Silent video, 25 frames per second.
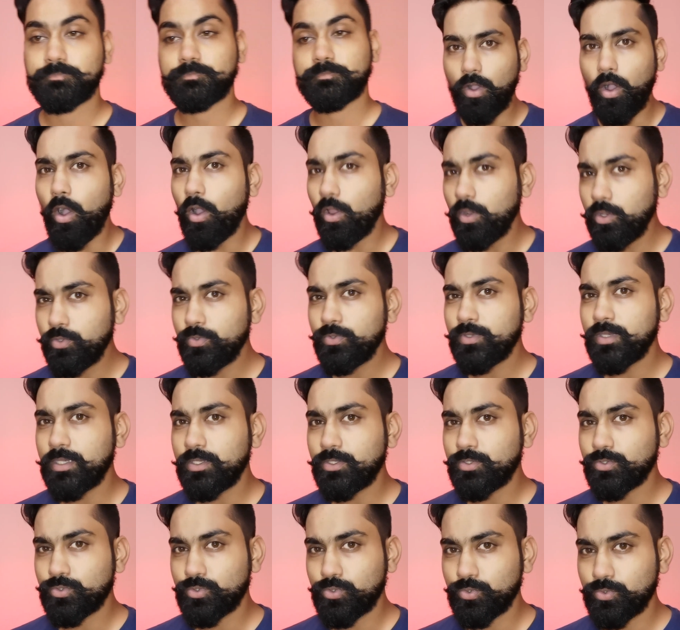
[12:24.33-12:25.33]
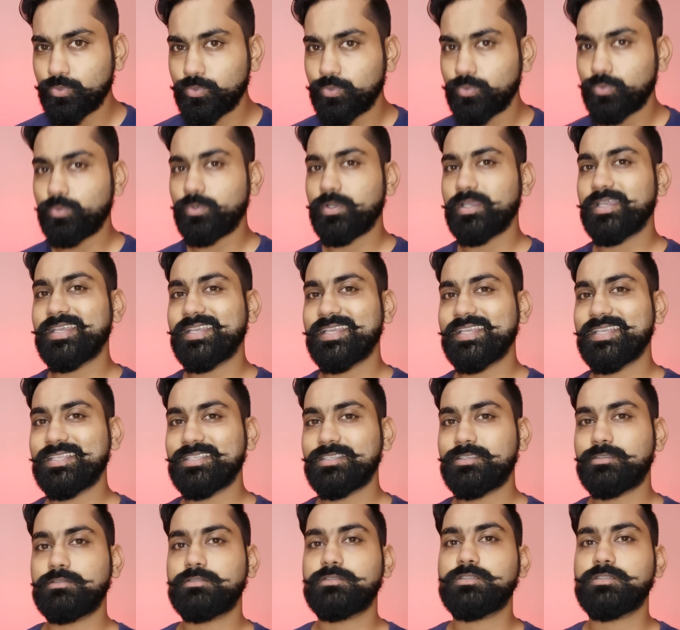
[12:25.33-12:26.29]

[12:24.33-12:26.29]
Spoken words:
All you need to do is